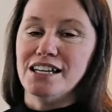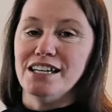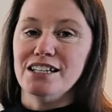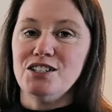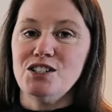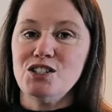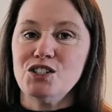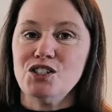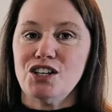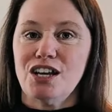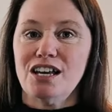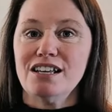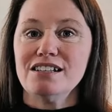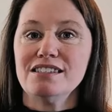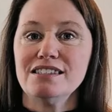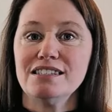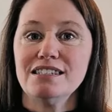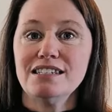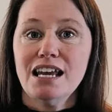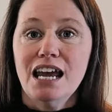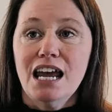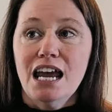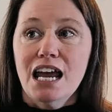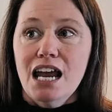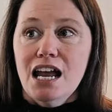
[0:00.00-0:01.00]
It's
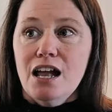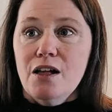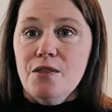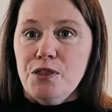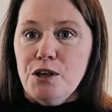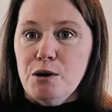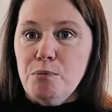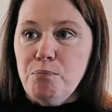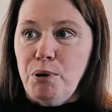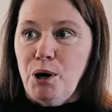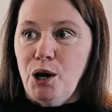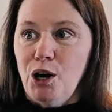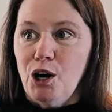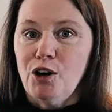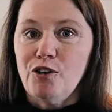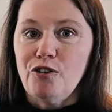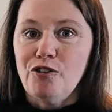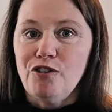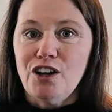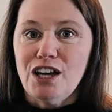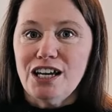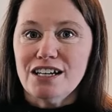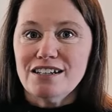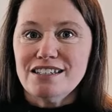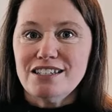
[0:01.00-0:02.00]
just the
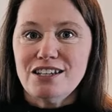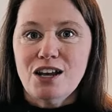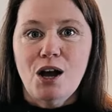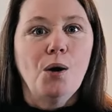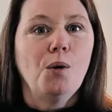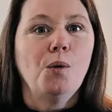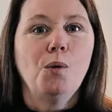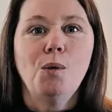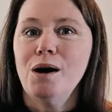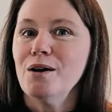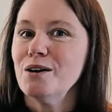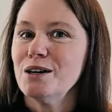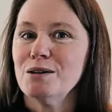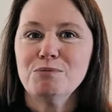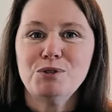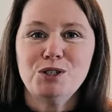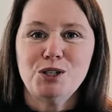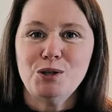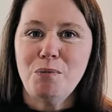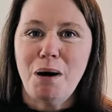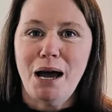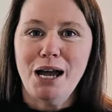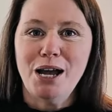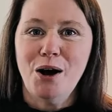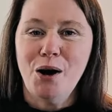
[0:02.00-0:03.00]
perfect welcome
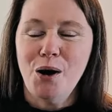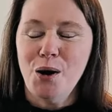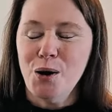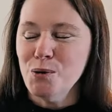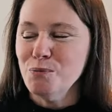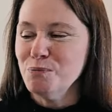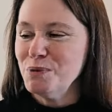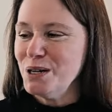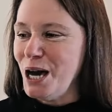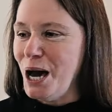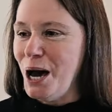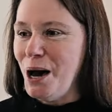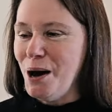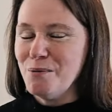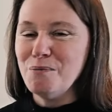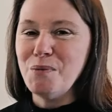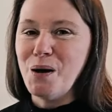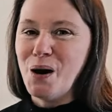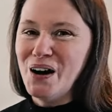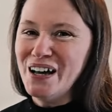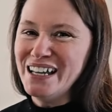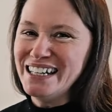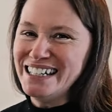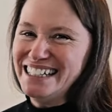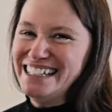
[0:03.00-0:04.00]
to my home, come
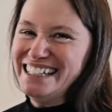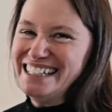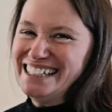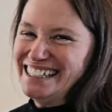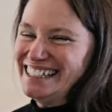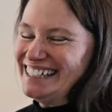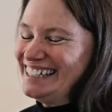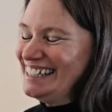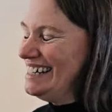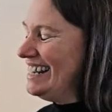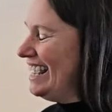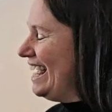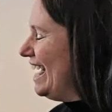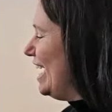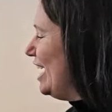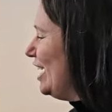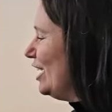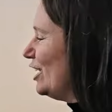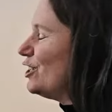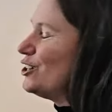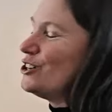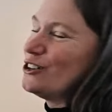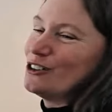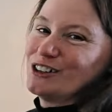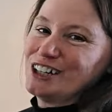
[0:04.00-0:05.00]
on in
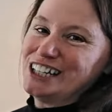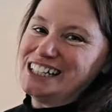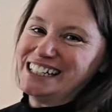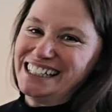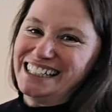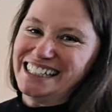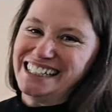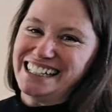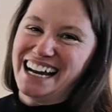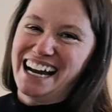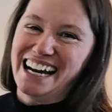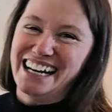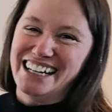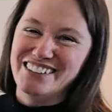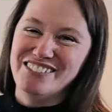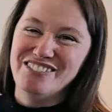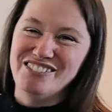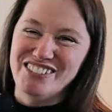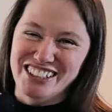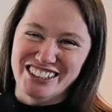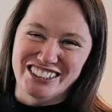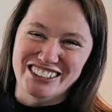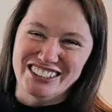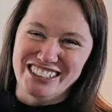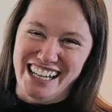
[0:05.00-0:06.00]
greeting, I
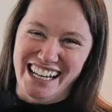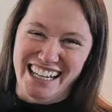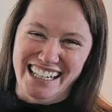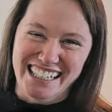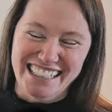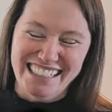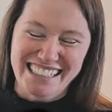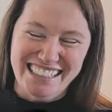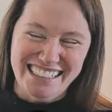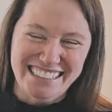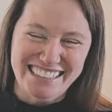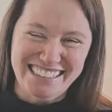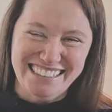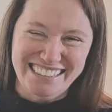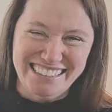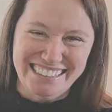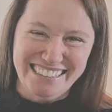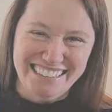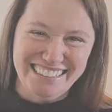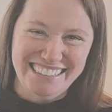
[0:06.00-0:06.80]
feel like.